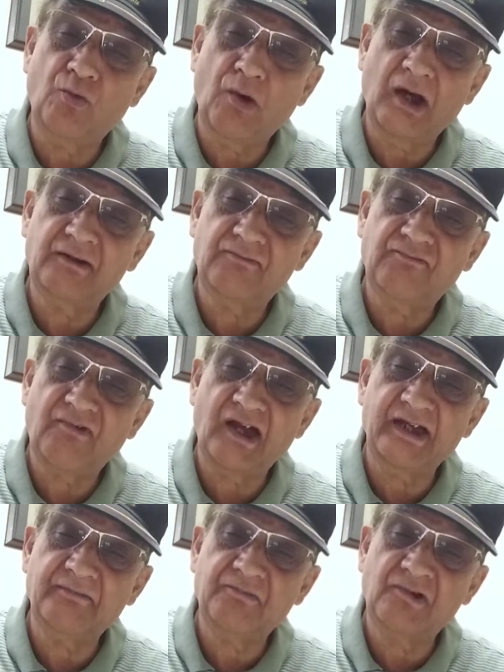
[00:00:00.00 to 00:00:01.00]

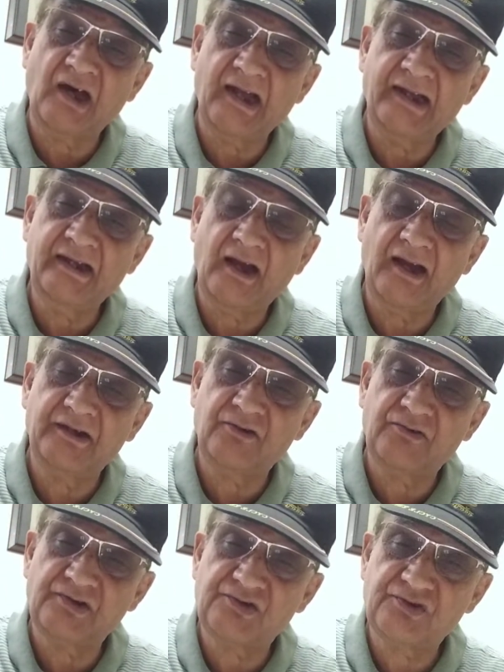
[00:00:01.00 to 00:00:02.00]

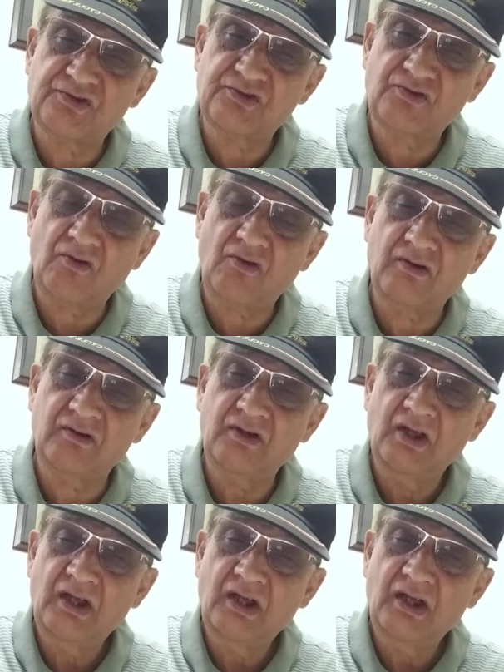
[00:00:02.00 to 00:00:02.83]
1,5-dihydrotestosterone